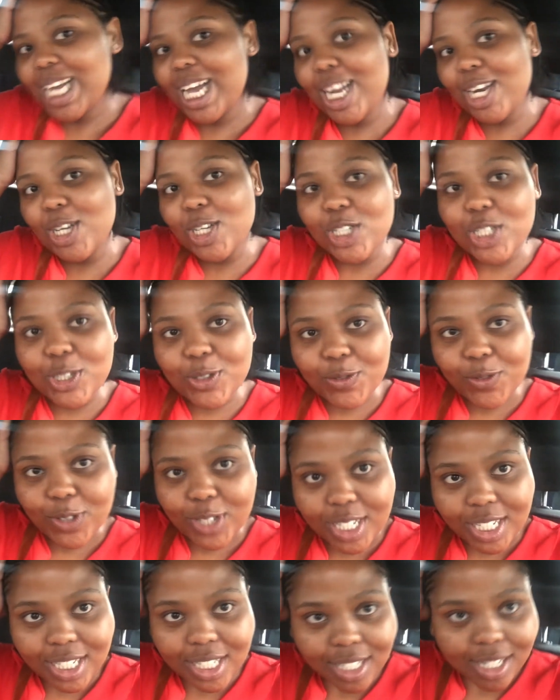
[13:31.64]
I look
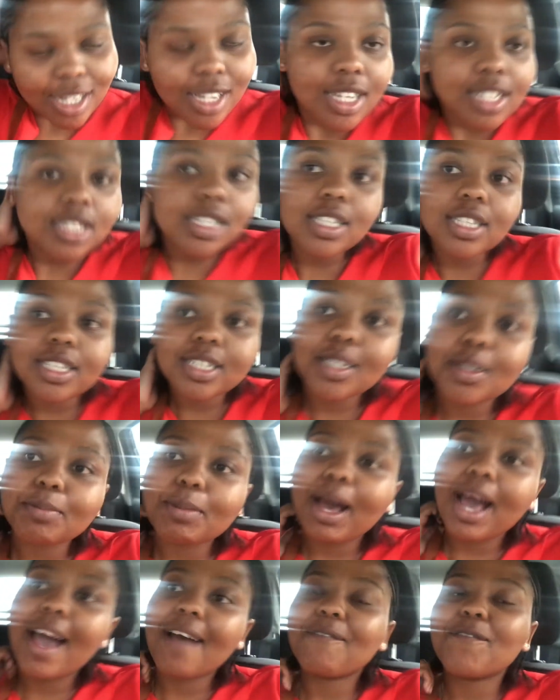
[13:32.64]
different because
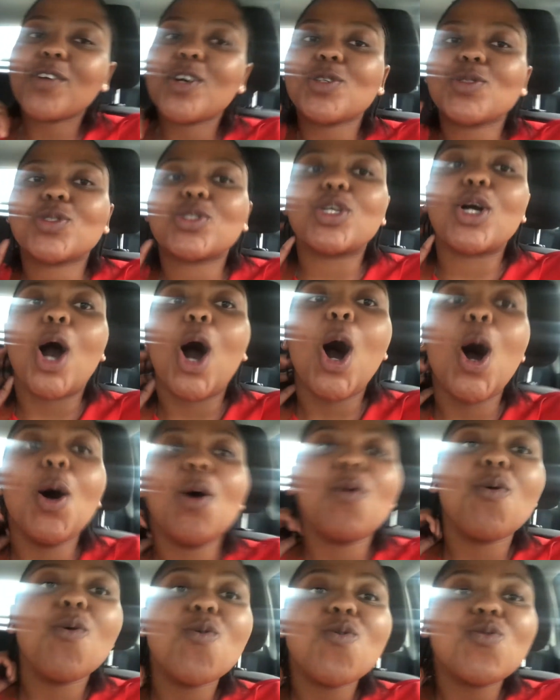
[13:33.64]
my afro's
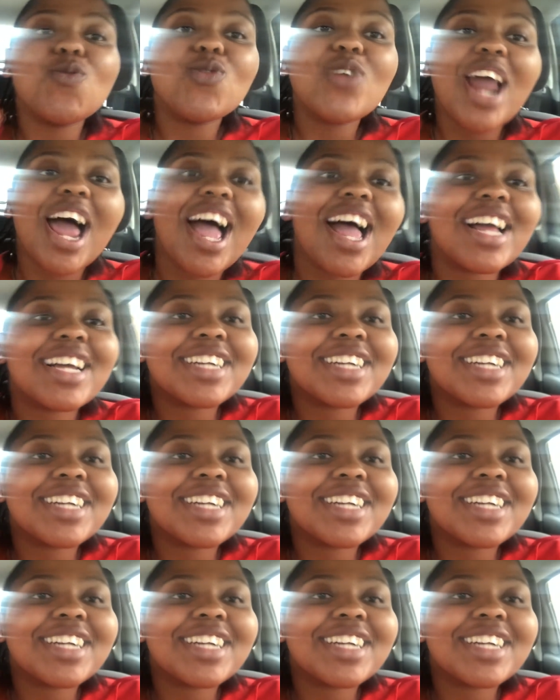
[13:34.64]
gone.